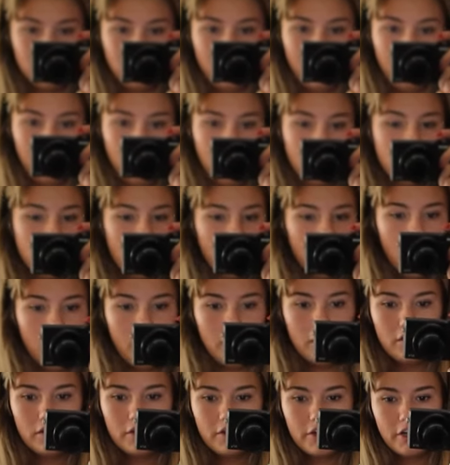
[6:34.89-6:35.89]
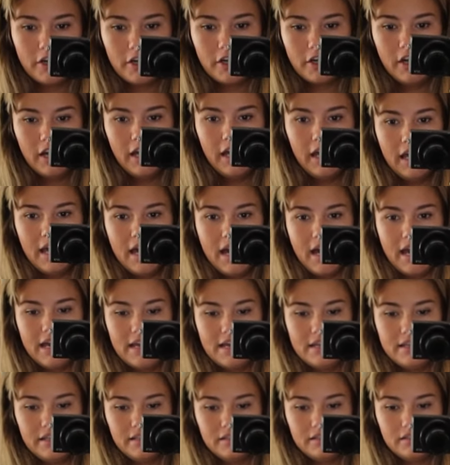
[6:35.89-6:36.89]
I love the color,
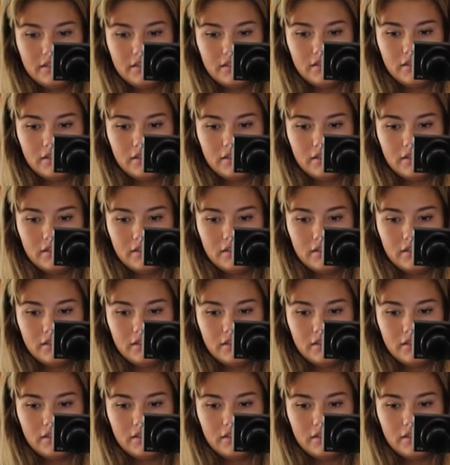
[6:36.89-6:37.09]
and